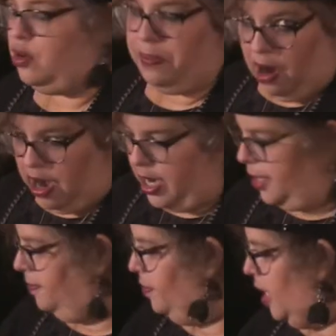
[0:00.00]

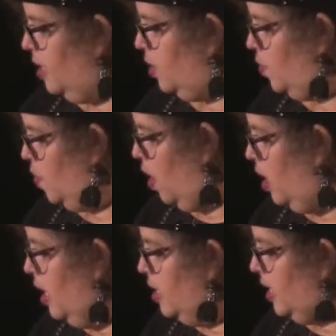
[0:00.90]
bark, the Isidore,
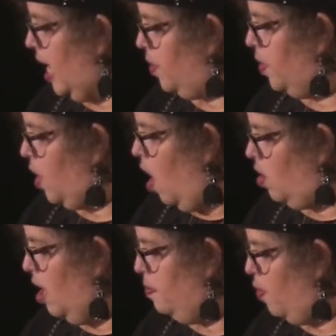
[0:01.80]
together with all
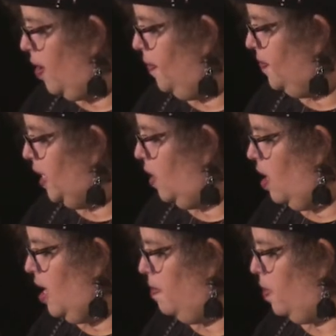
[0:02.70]
on board, 15
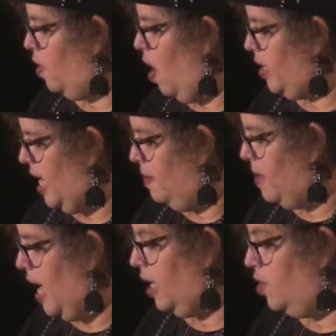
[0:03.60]
on number, on Cape
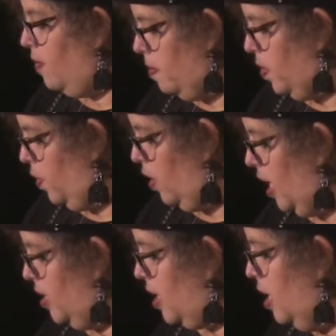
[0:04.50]
Neddick, November
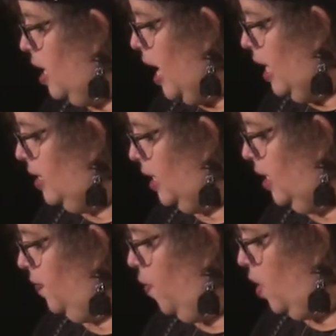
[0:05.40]
30th,
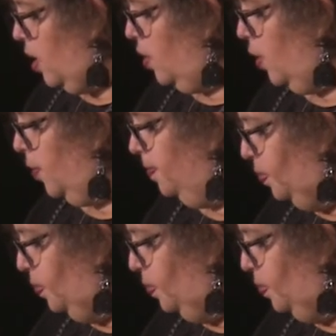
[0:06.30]
1842.